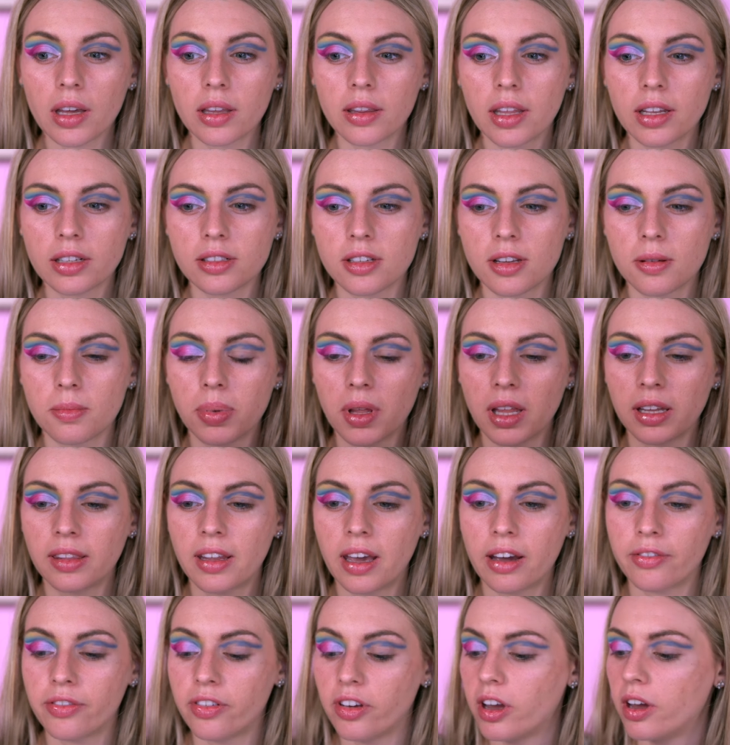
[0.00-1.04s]
And then to blend
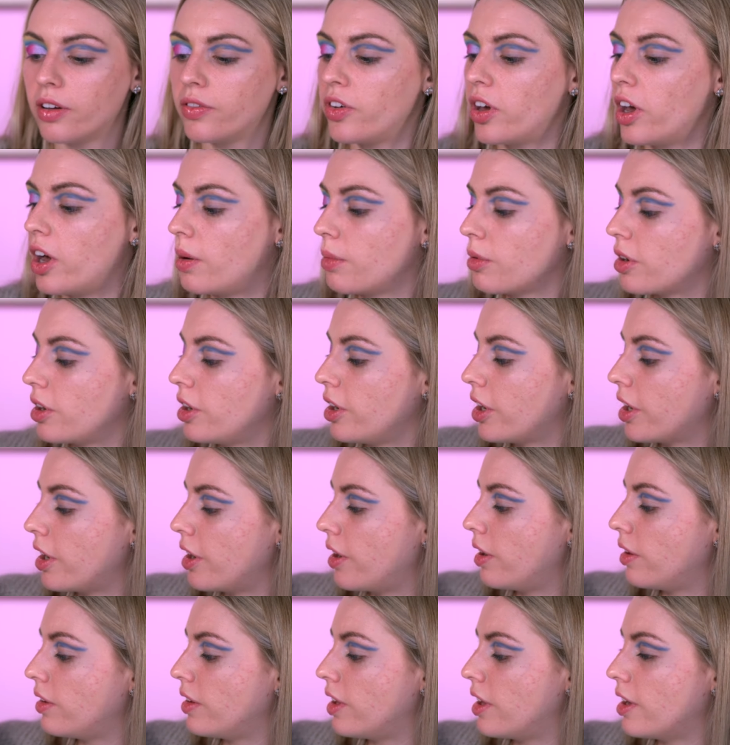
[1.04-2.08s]
that further, I'm going to go
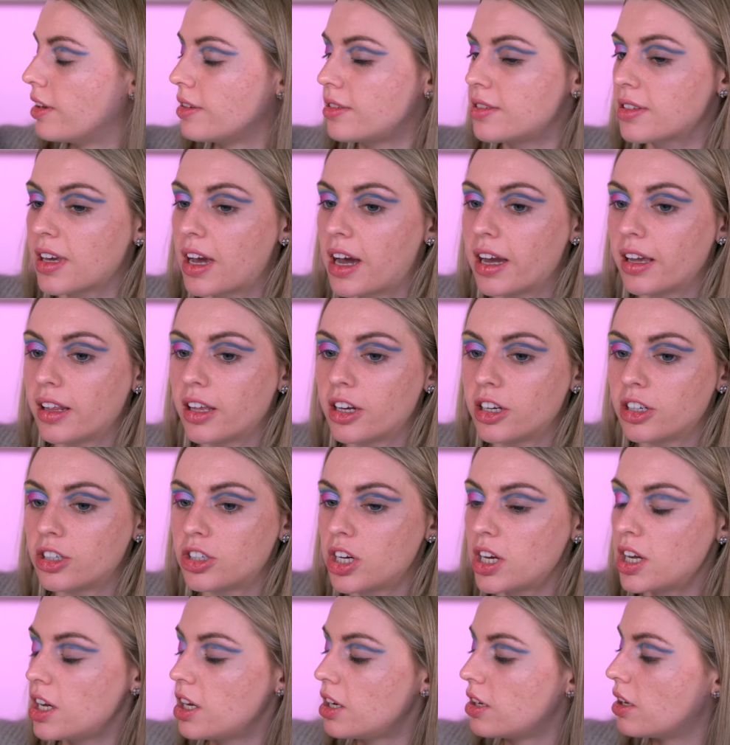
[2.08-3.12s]
in the Skylight
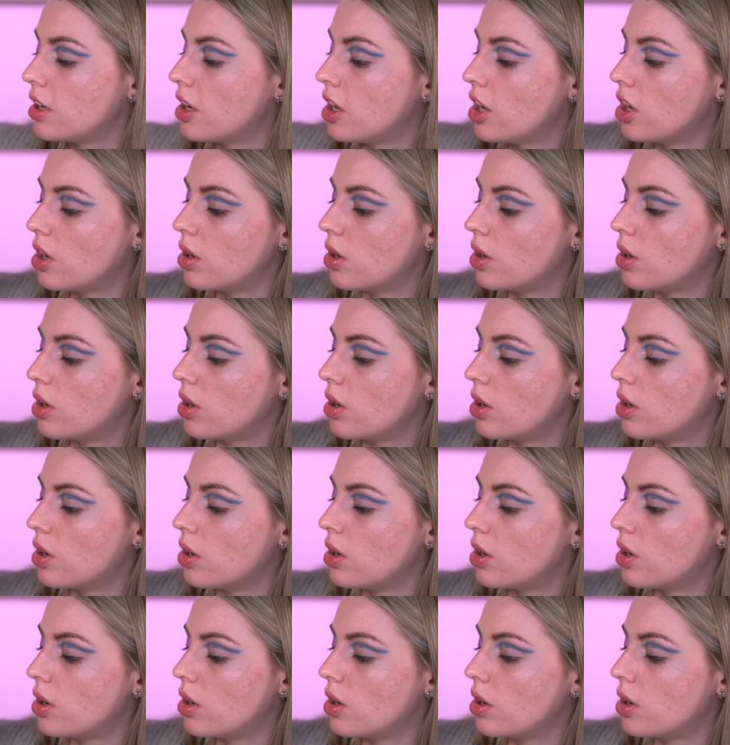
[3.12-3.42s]
shade,